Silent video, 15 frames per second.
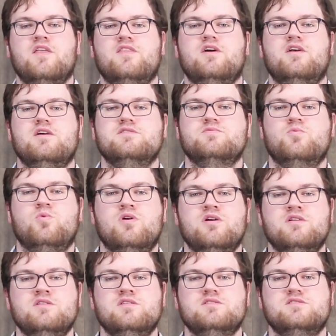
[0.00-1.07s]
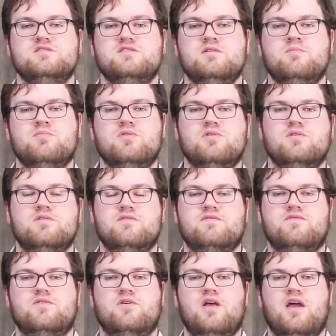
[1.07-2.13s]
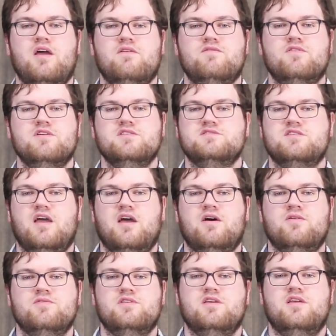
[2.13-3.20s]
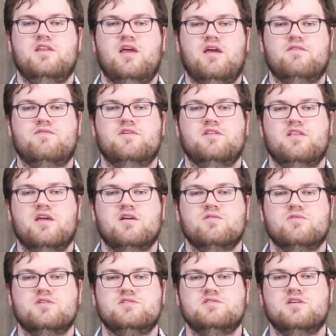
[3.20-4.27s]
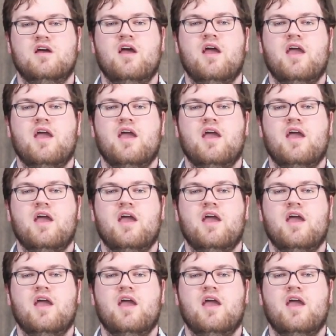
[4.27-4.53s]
there is one symbol for every sound in every language.